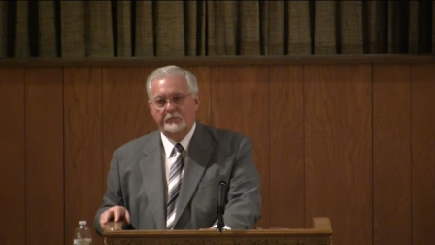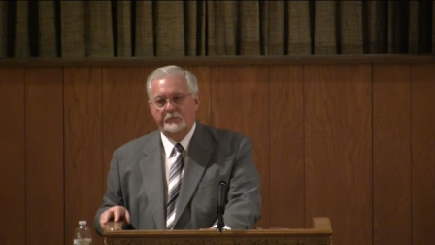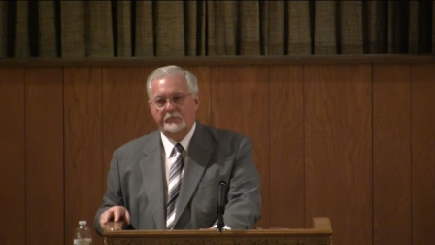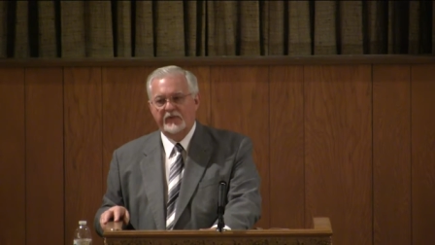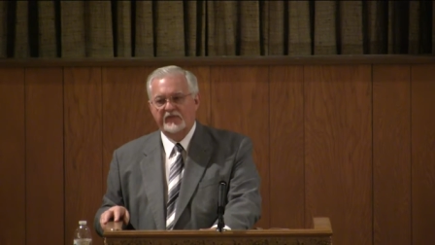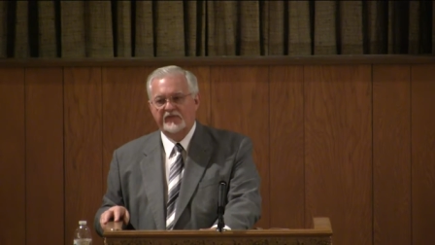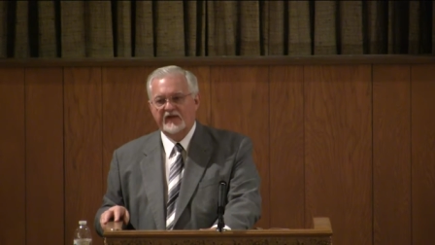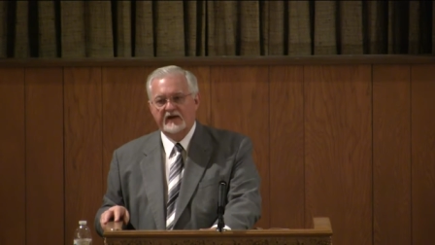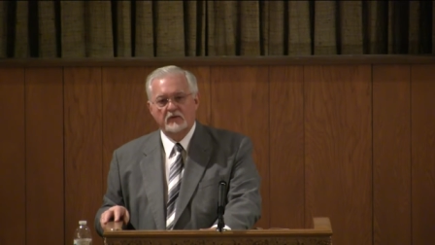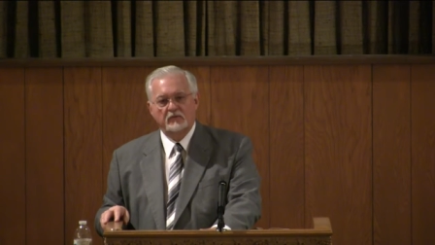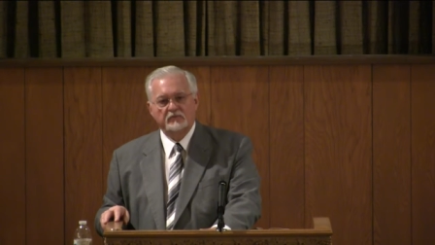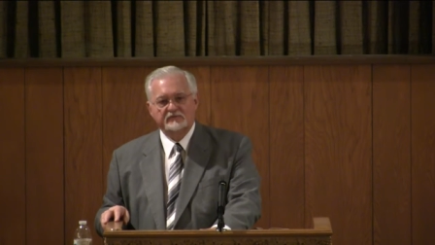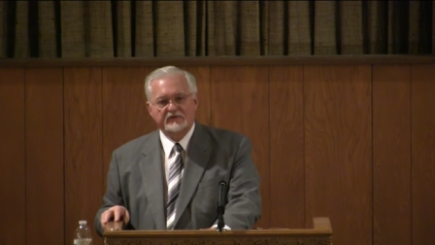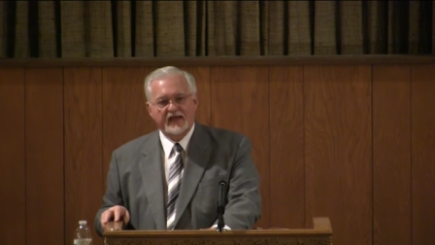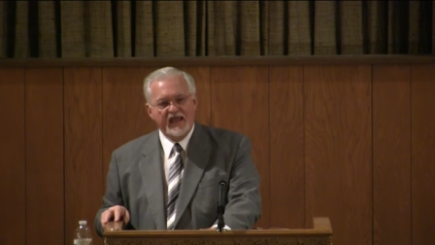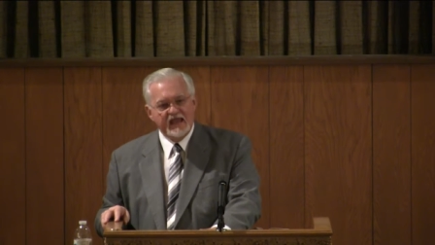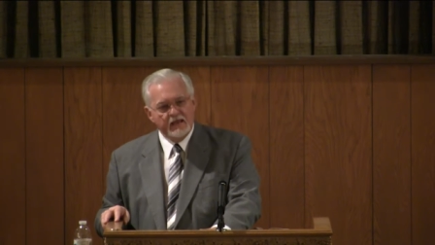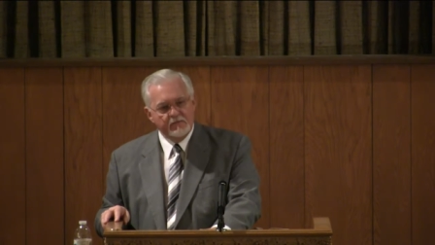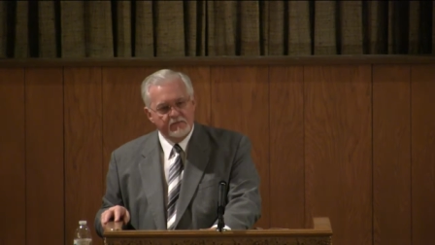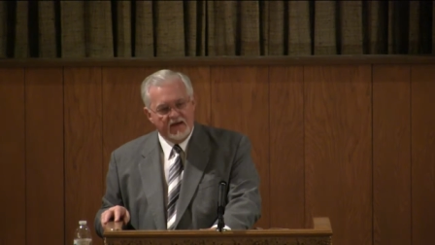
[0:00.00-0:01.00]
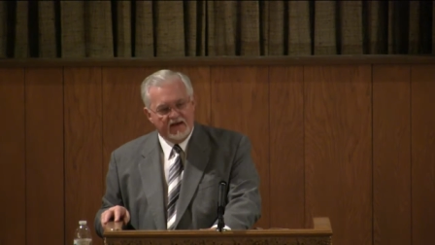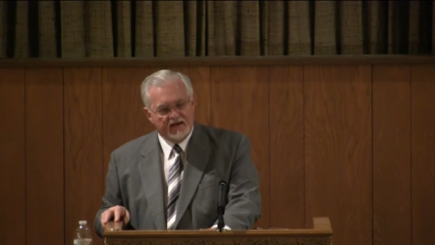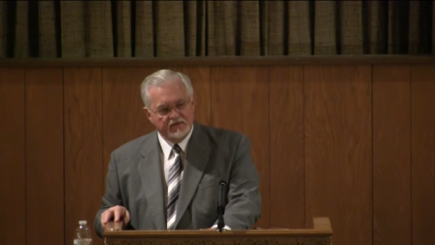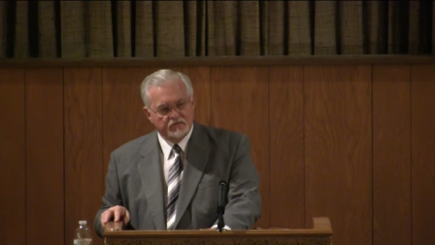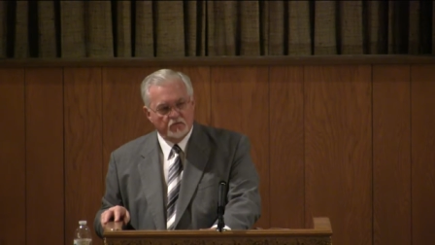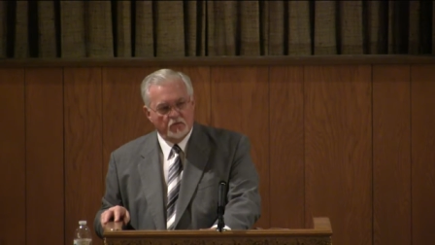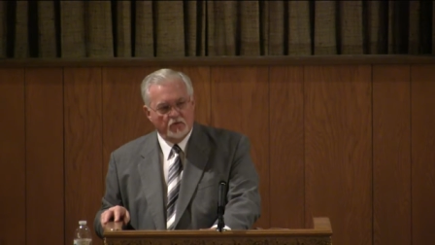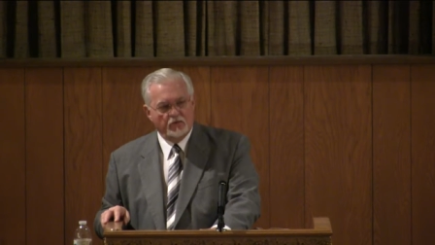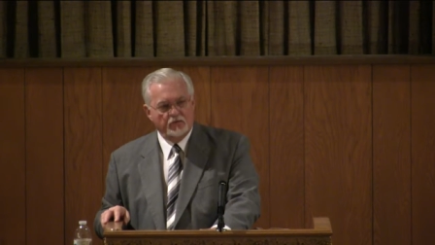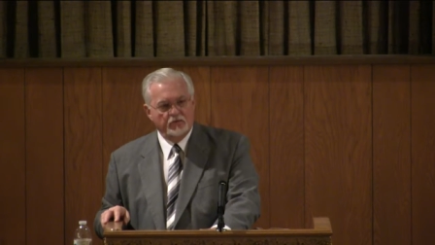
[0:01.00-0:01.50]
But they don't take him at
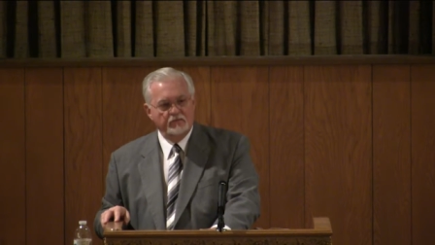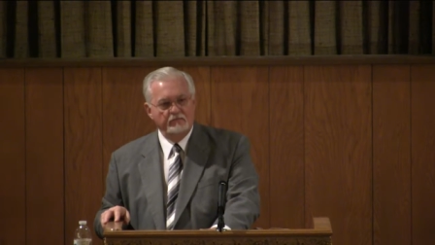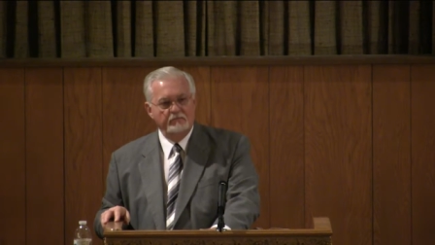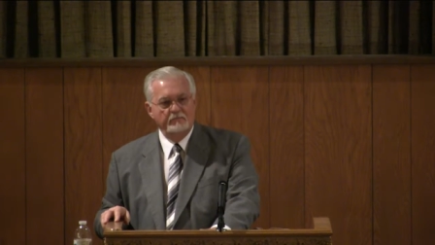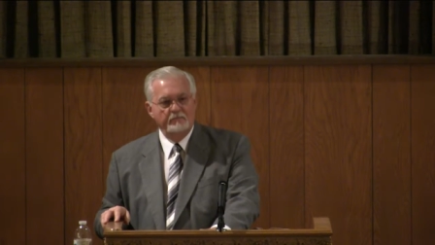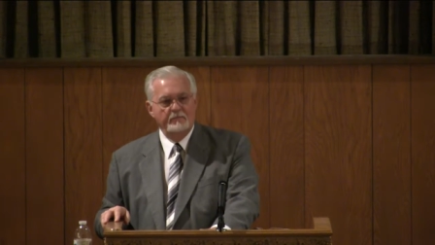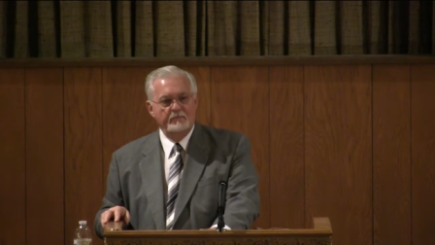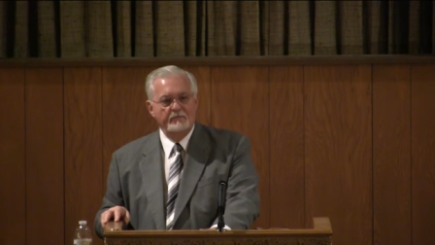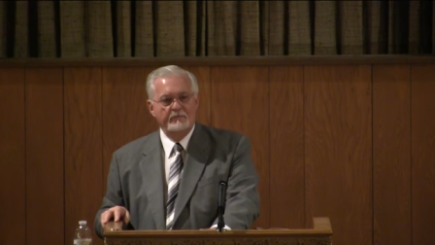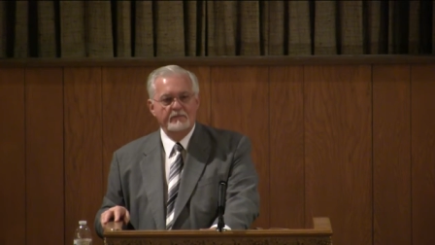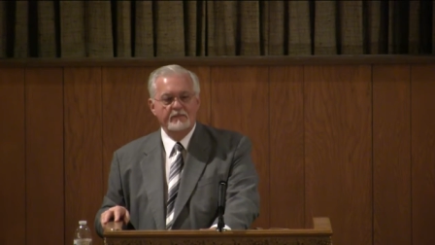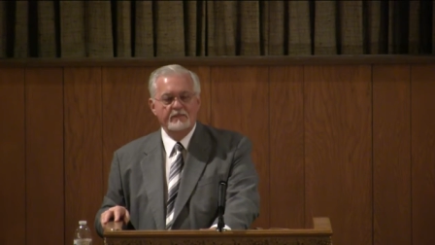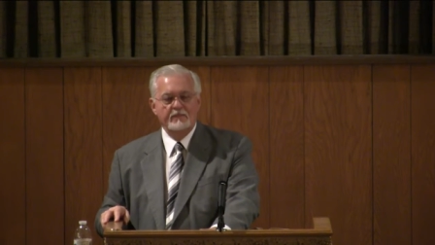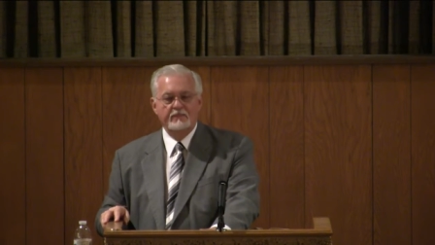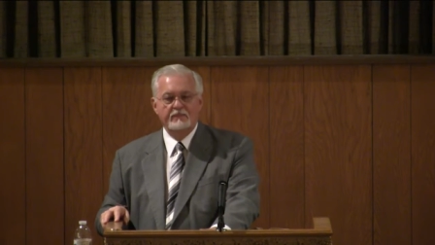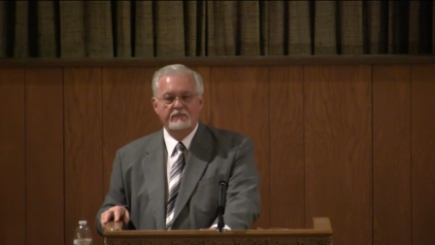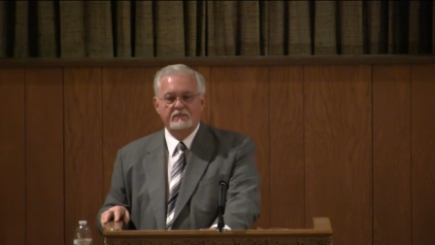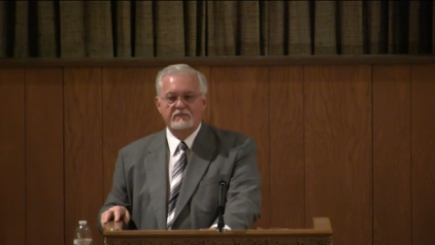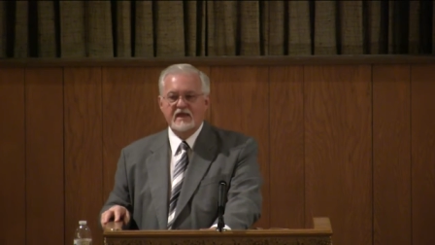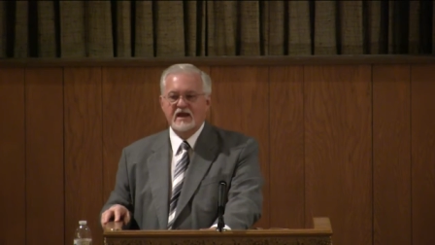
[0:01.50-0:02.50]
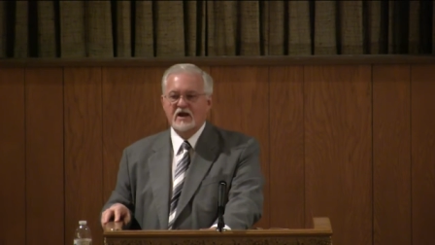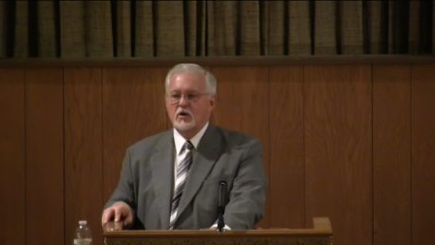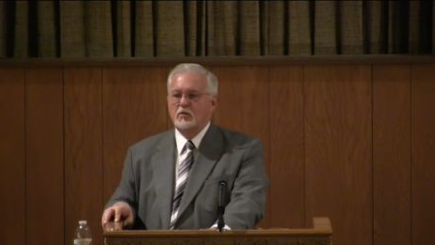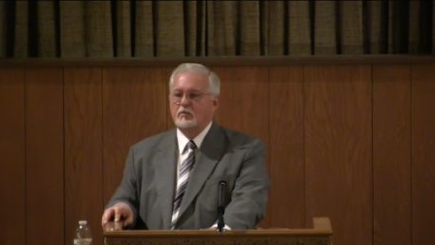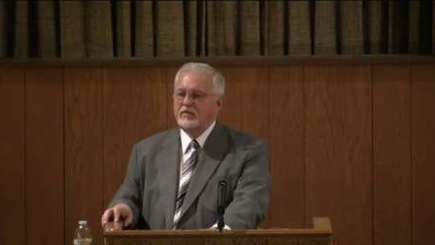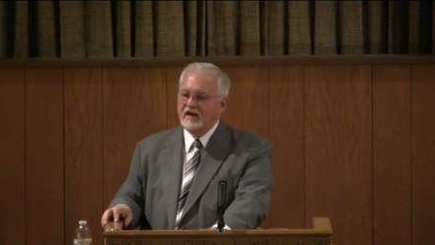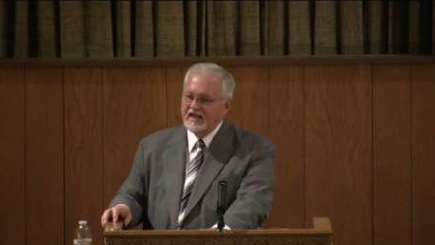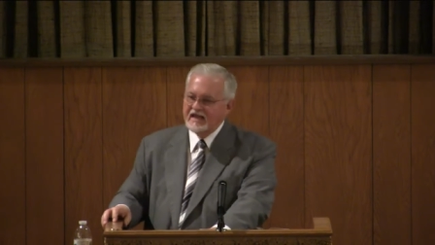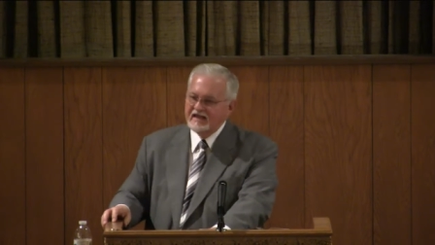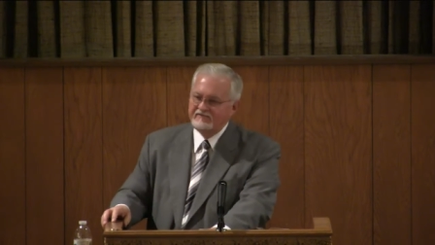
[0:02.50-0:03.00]
his word. They
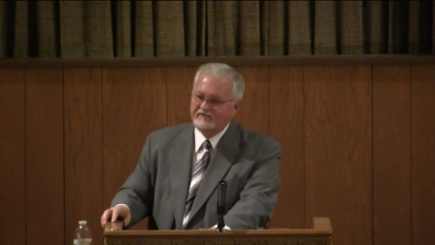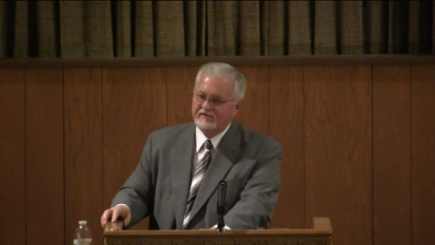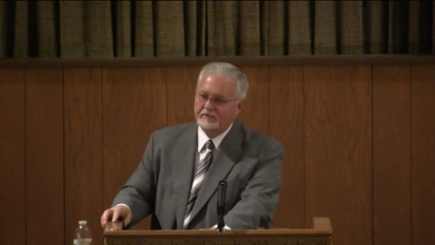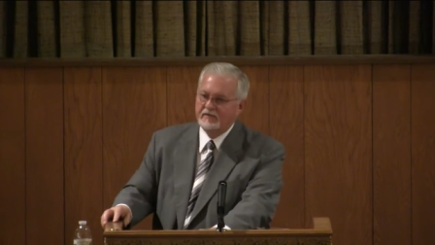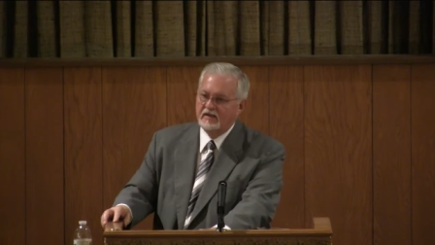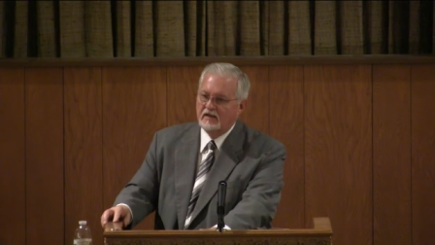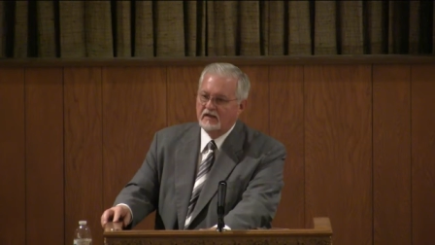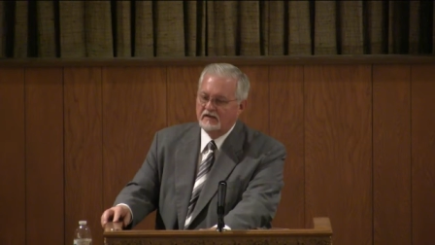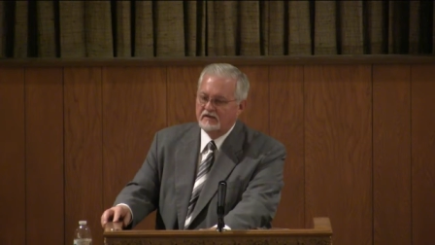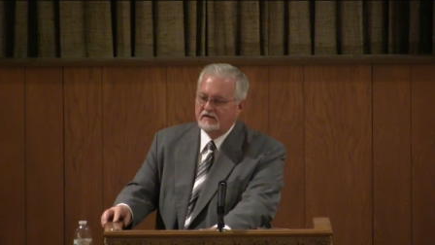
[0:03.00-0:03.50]
don't believe him.